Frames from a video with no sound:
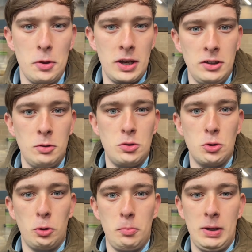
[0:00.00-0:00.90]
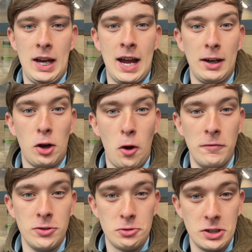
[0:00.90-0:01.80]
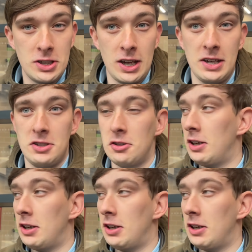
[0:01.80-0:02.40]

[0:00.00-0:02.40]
then you join me at Coventry Station.